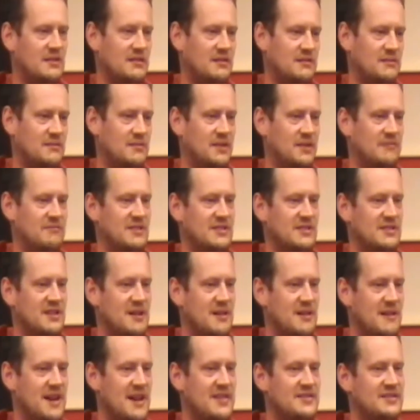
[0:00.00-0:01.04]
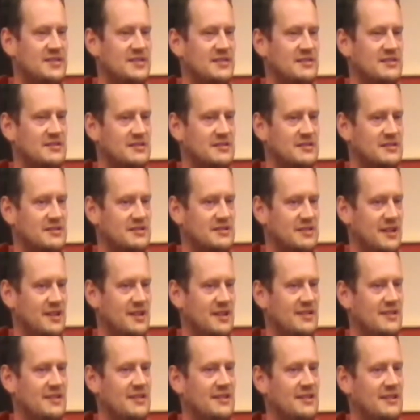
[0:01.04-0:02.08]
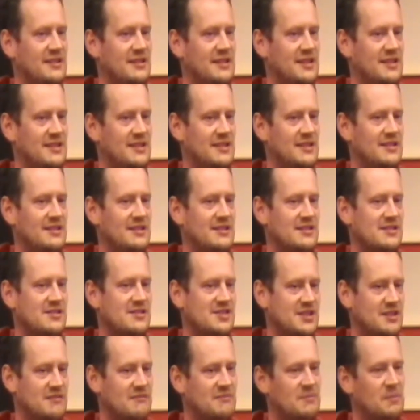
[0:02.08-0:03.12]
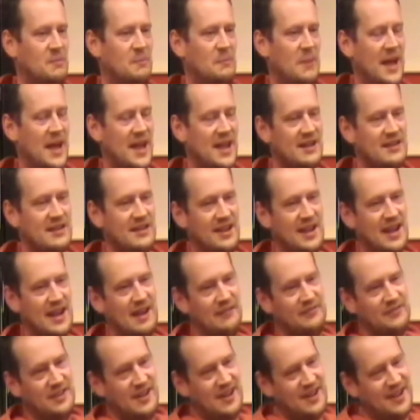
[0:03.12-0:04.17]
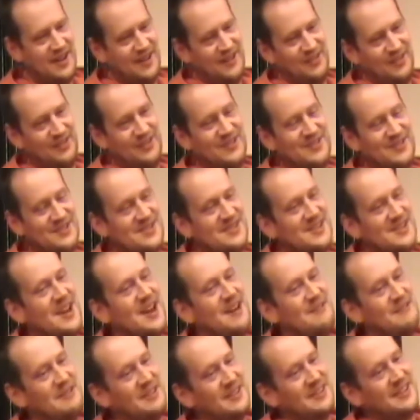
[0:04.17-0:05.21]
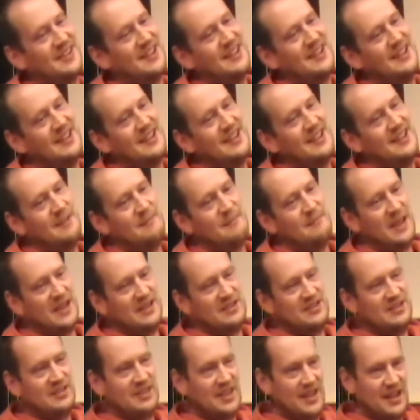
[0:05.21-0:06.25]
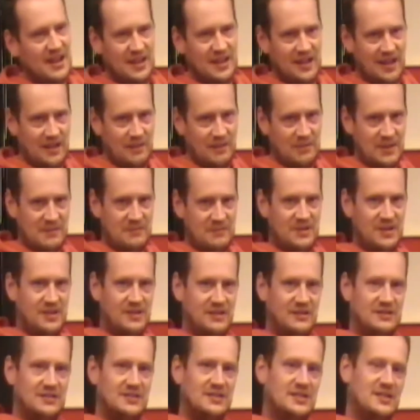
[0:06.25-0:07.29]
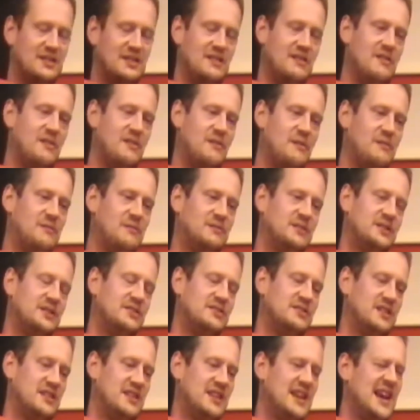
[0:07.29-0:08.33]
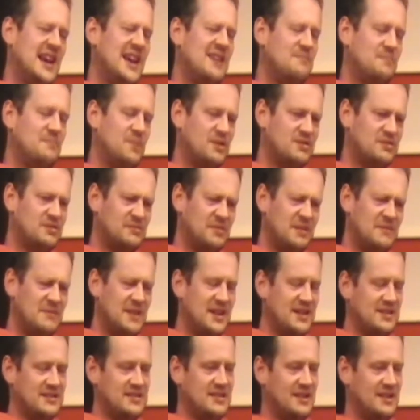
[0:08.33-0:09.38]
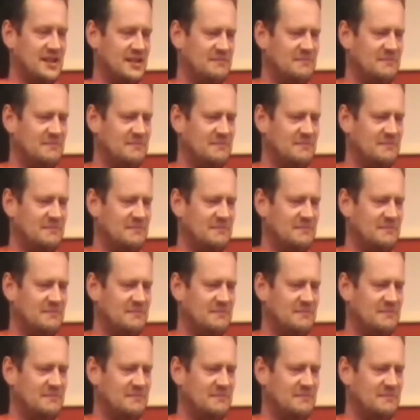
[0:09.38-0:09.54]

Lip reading: With RISC OS, it's the considerable pain that you have to go through to start with makes you think a little bit more, which in the end possibly makes it